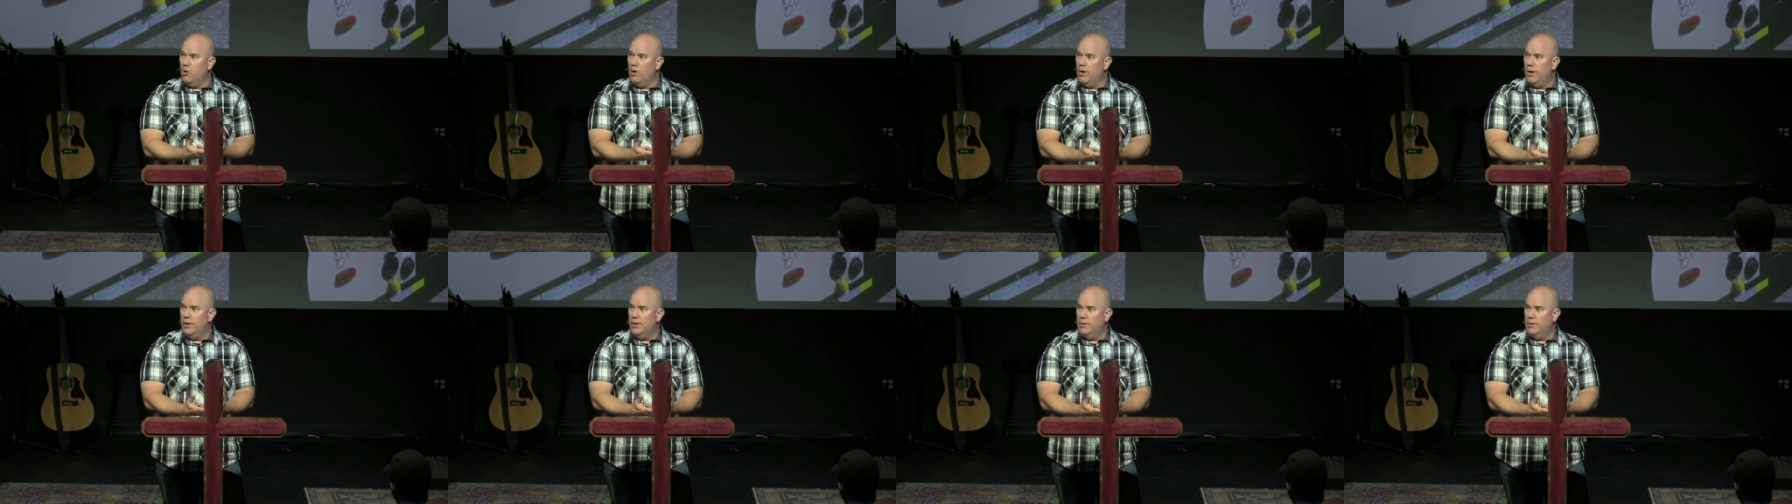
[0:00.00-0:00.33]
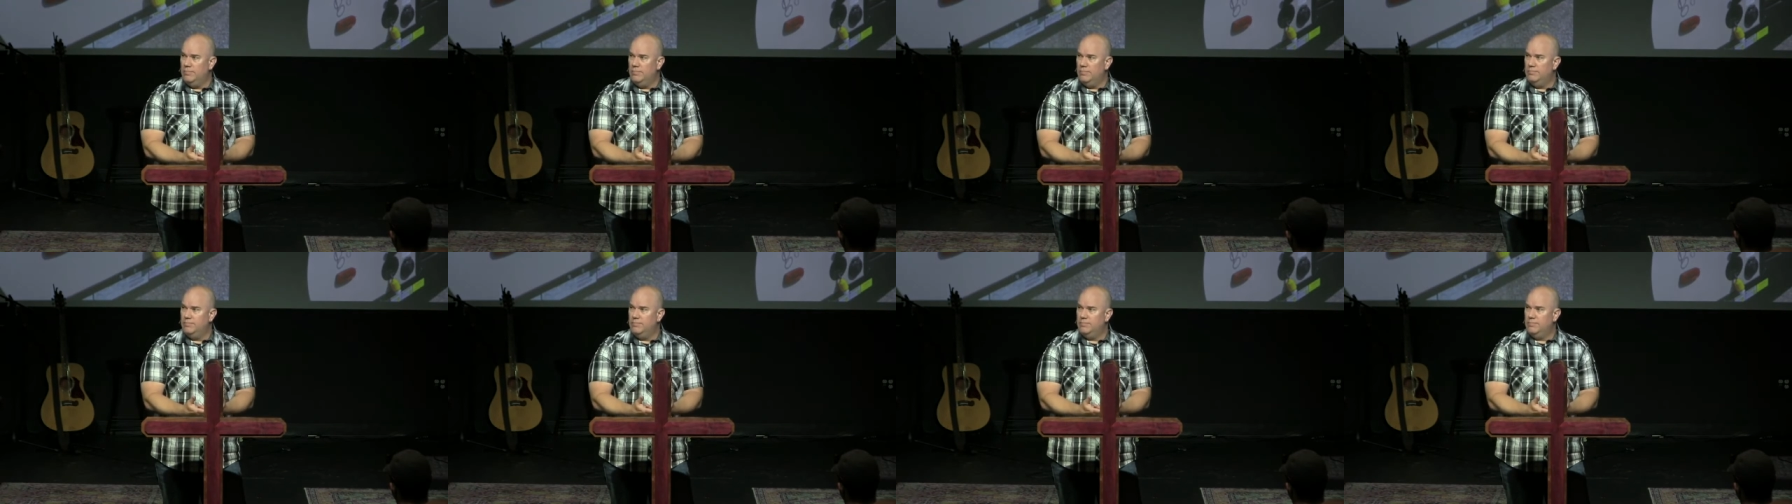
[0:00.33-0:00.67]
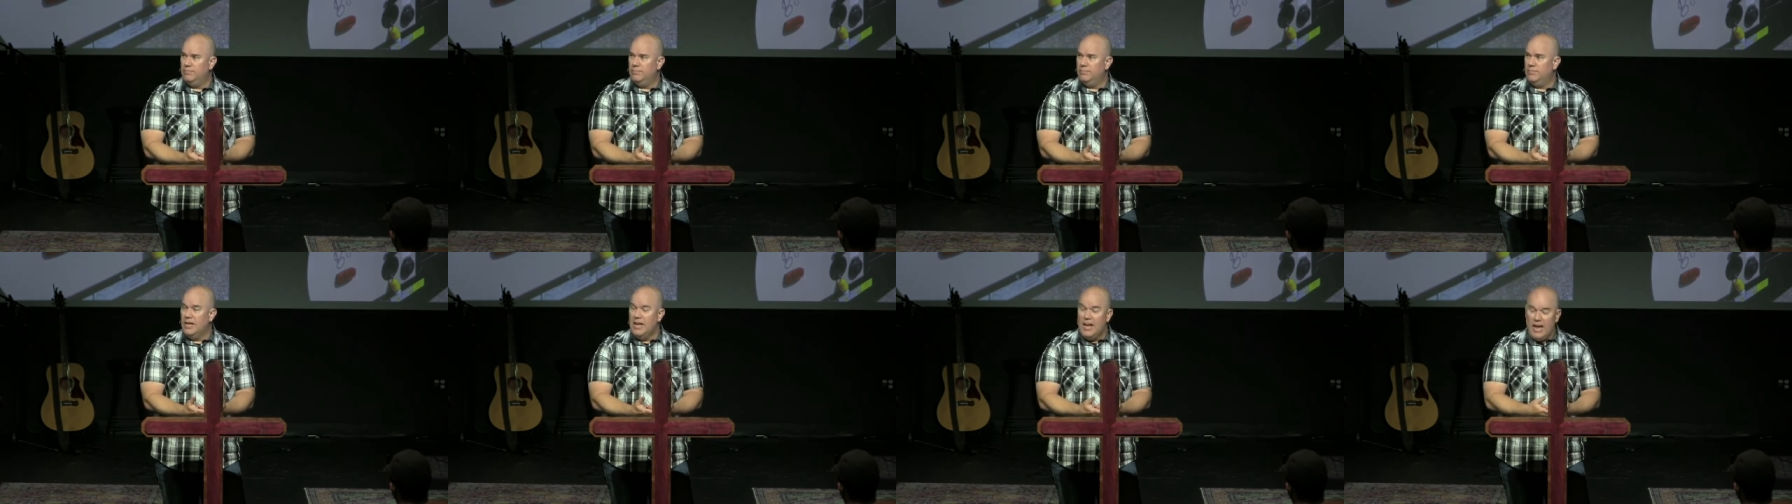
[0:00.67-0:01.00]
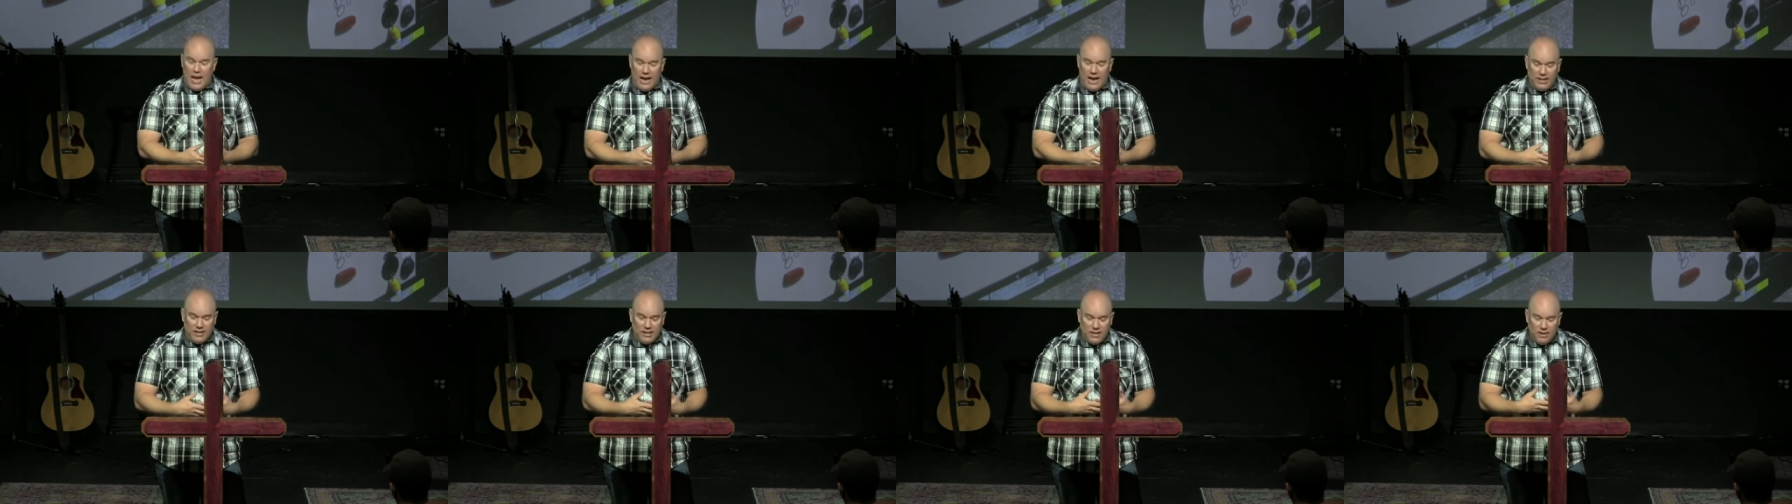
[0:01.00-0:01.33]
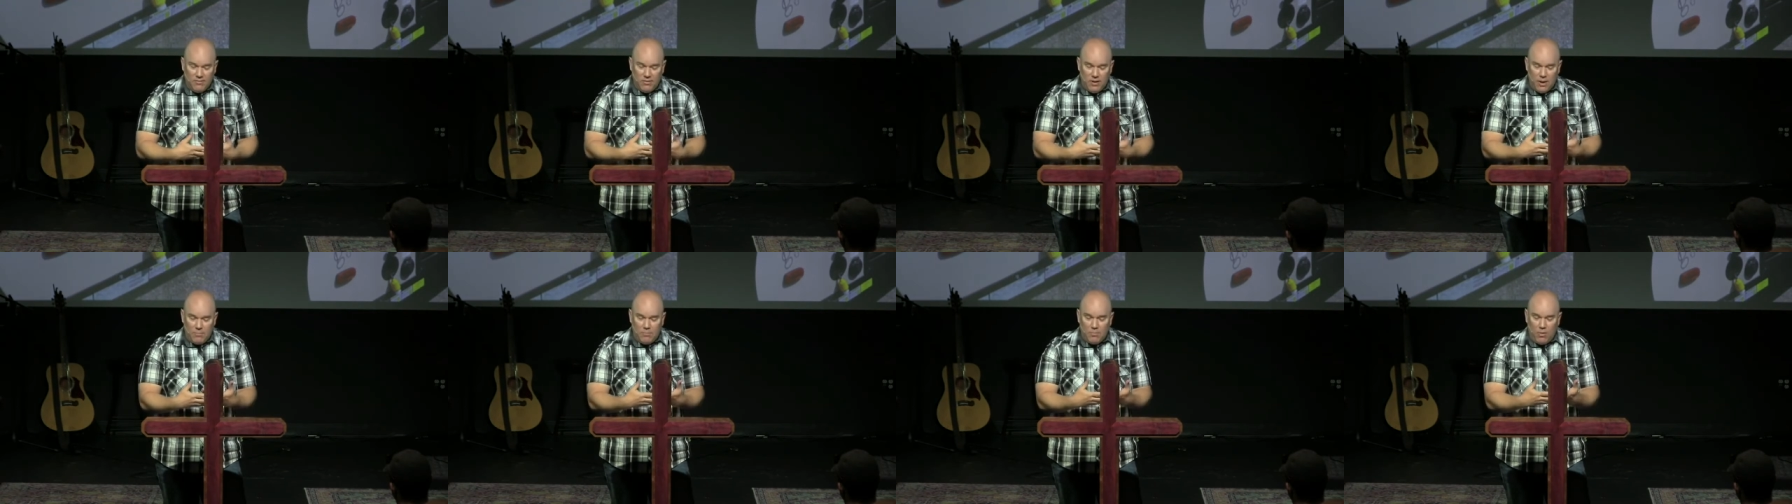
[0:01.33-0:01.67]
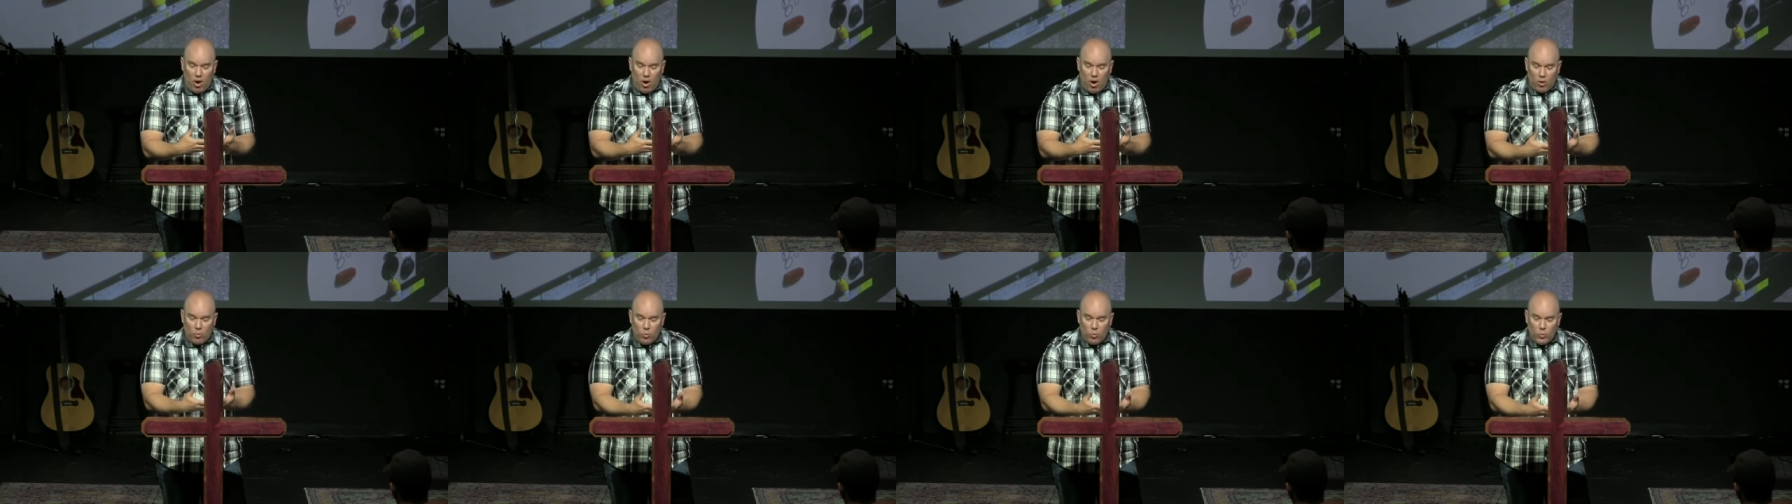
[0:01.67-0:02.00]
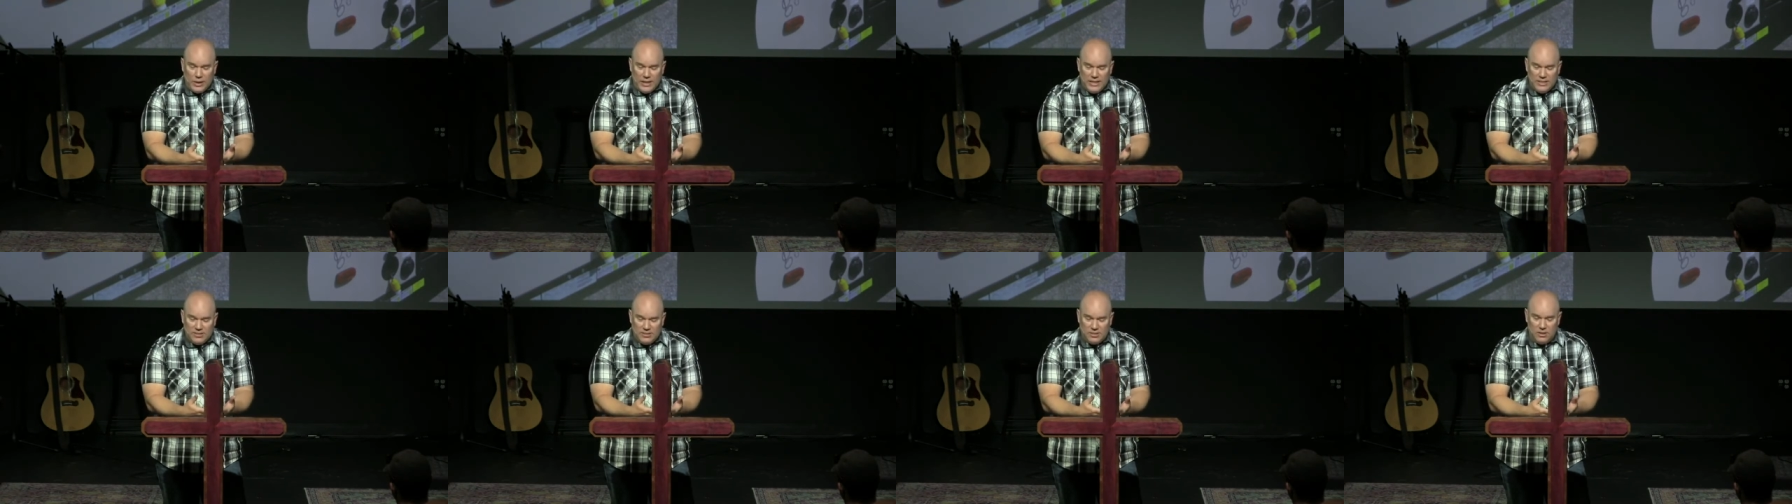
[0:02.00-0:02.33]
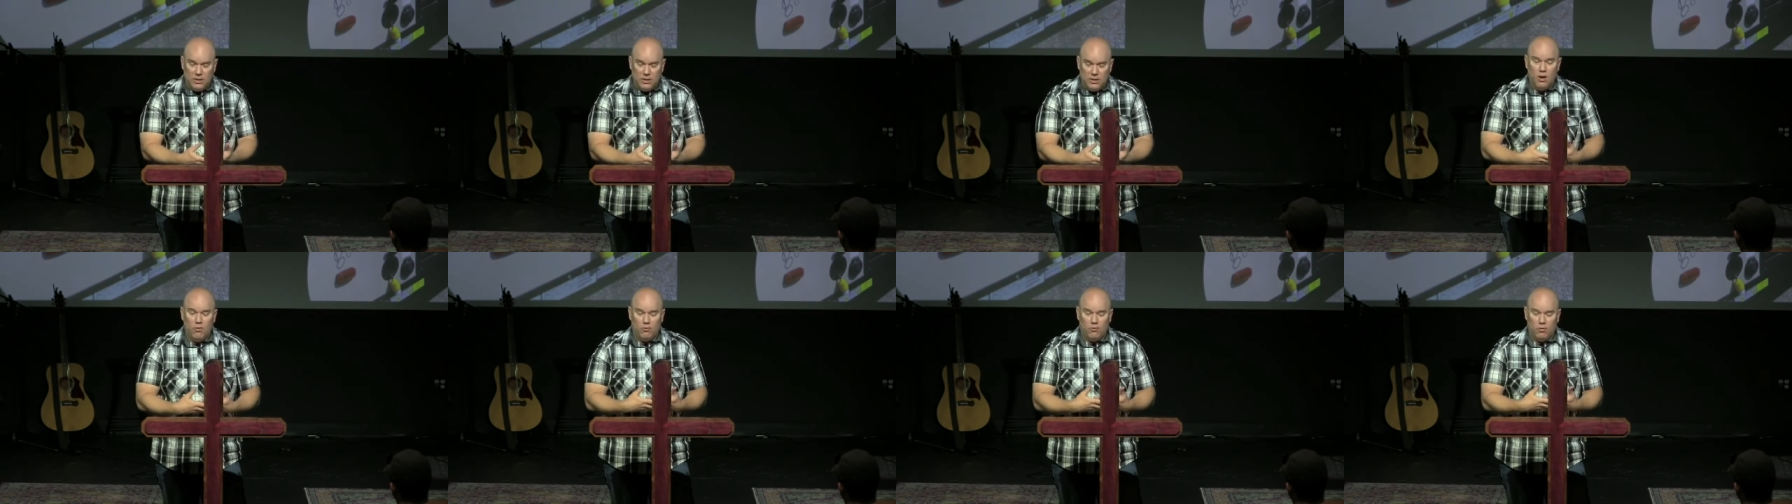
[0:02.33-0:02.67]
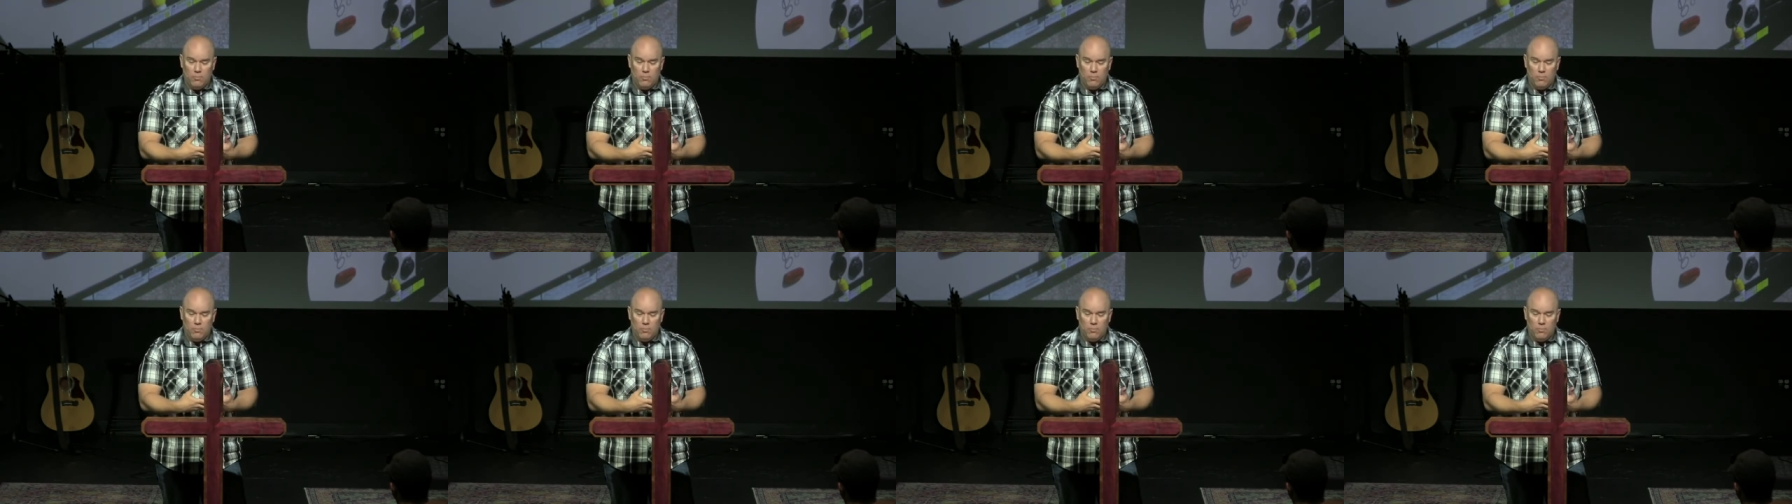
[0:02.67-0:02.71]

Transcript: joy and give up our reason